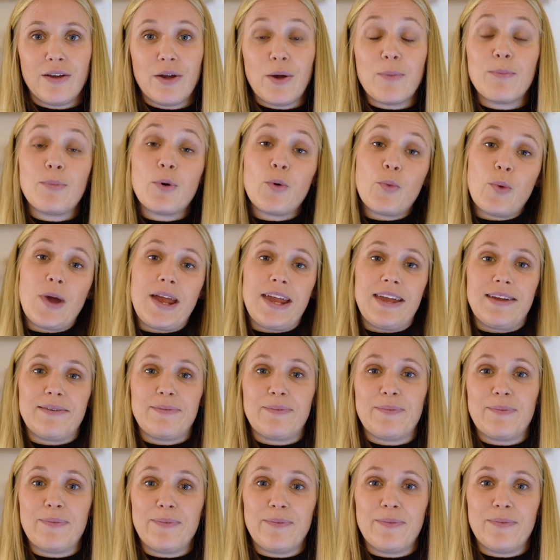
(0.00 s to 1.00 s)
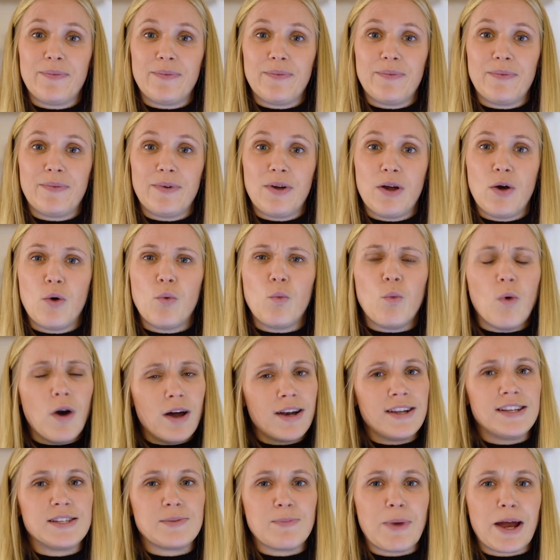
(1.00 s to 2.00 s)
But wait,
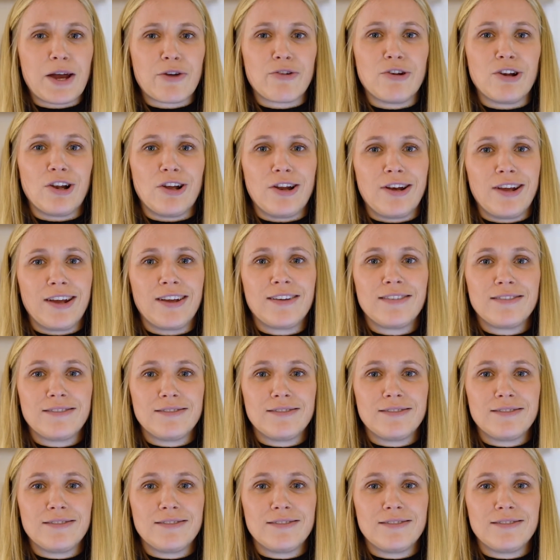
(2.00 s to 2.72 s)
what is microlearning?